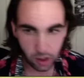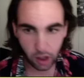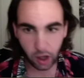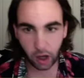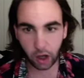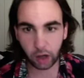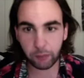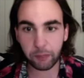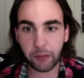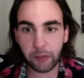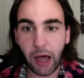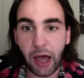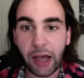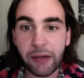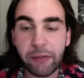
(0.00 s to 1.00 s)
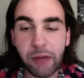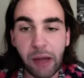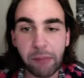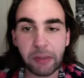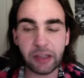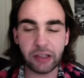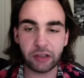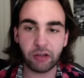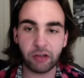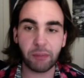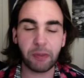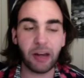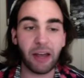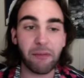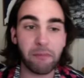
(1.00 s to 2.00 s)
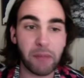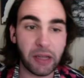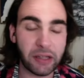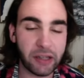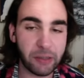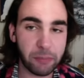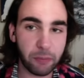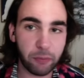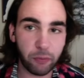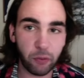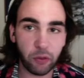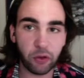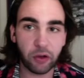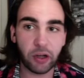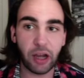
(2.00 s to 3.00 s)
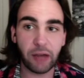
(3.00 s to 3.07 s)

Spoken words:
I've not made it in a crock pot. I've made it before.